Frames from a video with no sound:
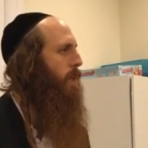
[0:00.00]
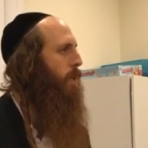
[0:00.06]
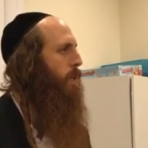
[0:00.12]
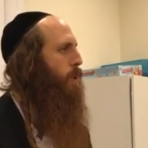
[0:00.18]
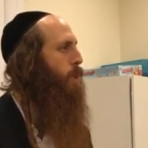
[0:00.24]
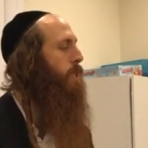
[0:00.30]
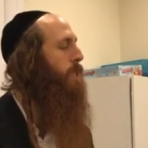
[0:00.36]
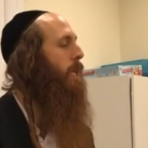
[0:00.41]

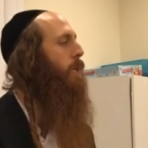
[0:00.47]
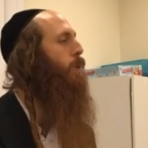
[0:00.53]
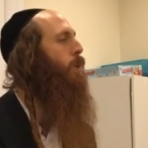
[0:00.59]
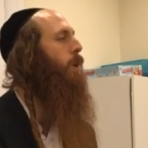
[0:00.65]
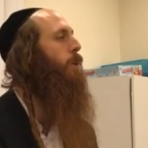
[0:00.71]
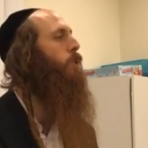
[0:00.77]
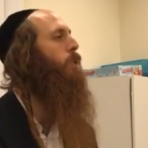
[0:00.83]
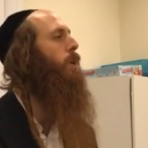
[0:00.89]
To say to
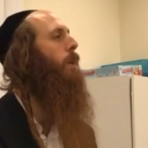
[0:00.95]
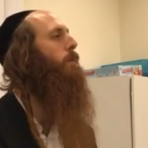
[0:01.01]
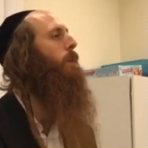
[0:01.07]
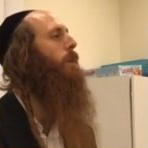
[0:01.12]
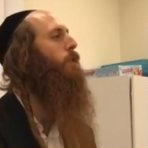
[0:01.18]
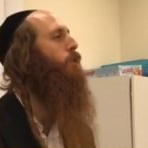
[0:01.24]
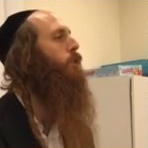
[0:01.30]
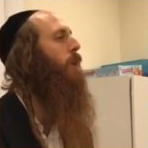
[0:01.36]
Hashem,
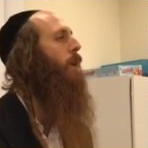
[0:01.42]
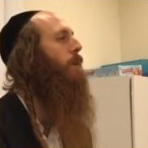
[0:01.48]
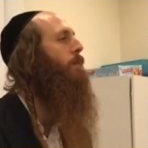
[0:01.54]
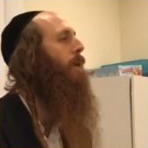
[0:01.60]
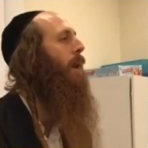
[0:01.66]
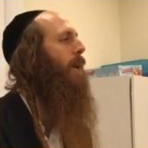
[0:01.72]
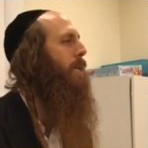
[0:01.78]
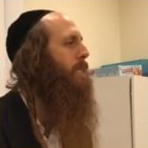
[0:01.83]
Hashem,
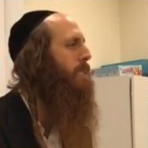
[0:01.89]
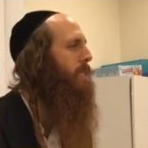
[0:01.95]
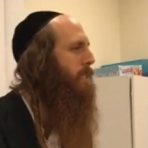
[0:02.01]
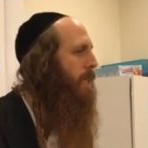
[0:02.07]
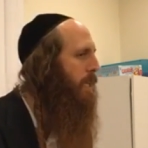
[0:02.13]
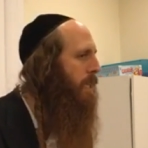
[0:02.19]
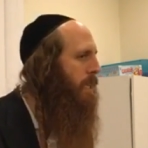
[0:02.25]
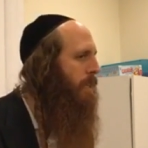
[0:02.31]
I
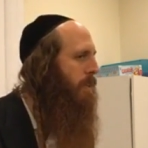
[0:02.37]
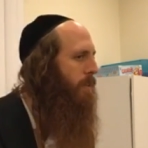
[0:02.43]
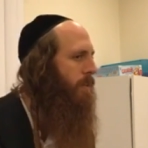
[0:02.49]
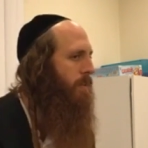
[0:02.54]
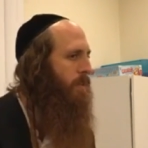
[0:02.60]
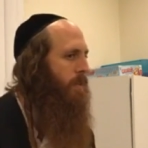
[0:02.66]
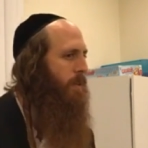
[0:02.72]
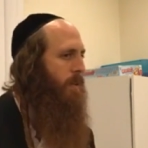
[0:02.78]
sinned.
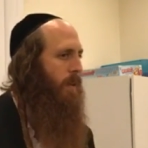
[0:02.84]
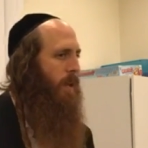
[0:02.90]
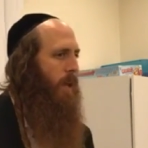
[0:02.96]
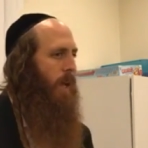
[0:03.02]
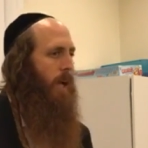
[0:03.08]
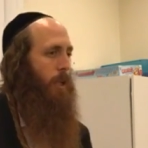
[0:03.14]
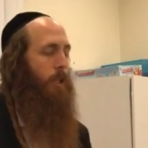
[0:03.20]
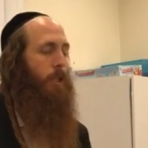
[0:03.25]

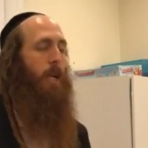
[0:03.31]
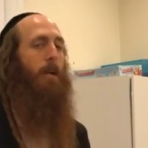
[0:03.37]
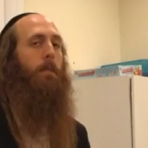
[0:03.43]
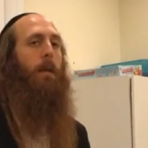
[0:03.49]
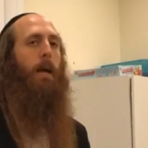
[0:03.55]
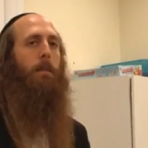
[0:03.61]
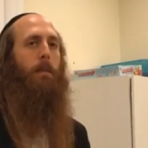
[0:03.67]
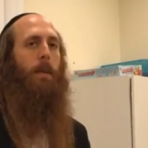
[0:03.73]
Hashem,
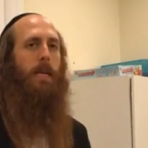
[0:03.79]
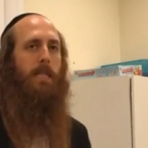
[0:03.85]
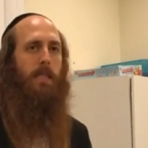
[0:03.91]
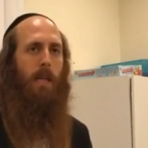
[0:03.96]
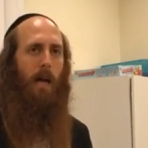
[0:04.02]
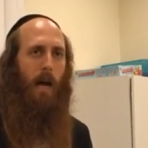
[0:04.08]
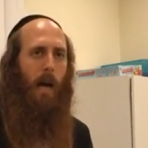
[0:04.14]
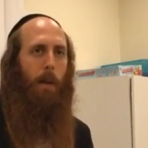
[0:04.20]
I
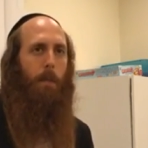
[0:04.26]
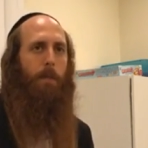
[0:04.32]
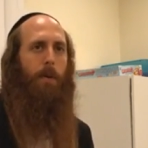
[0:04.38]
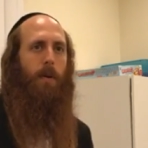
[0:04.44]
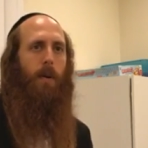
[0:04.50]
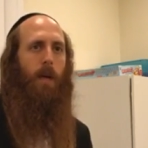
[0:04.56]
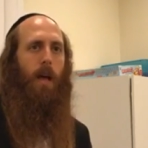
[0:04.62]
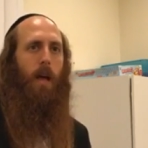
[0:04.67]
messed up.
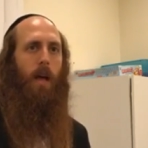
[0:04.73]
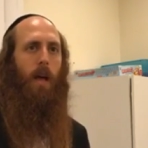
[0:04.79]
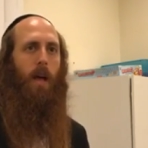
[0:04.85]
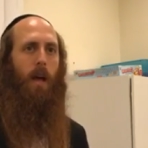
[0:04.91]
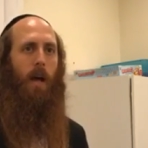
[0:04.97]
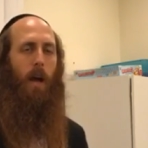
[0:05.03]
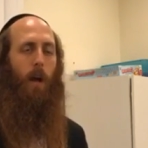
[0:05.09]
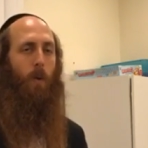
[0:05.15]

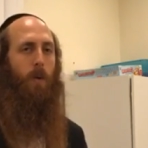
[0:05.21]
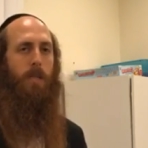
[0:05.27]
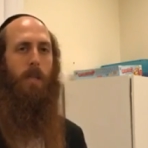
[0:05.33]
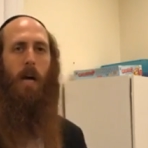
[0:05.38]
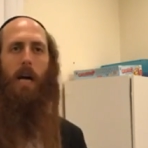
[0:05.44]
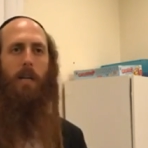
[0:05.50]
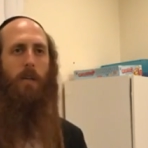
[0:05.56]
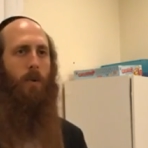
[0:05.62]
I was
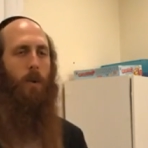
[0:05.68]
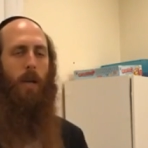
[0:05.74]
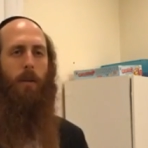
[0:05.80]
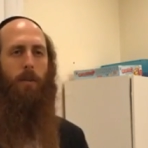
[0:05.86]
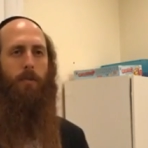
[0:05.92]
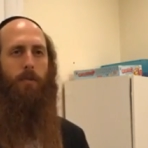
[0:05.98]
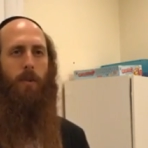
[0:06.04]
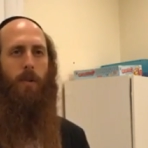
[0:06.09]

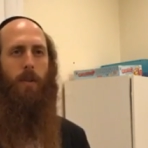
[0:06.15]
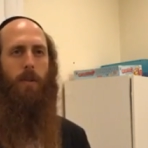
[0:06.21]
ungrateful.